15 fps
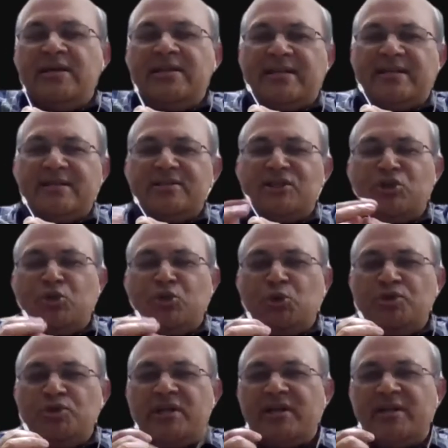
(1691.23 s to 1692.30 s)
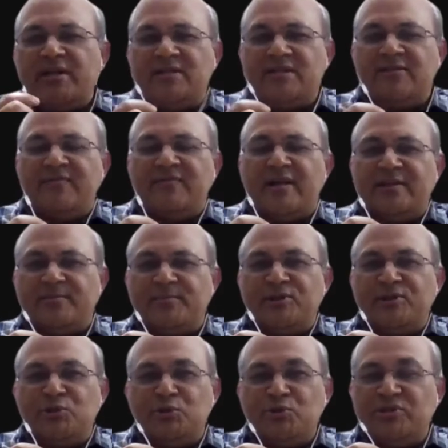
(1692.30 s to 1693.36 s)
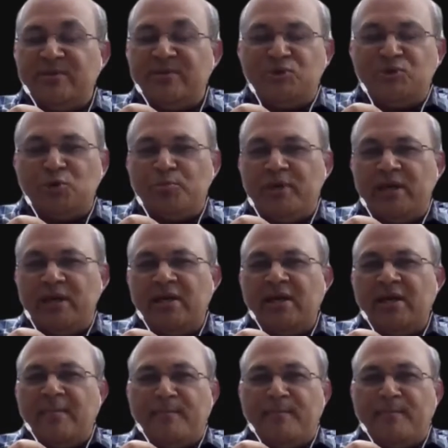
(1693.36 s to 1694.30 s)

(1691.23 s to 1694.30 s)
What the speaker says: that there's a new generation of entrepreneurs who seems to be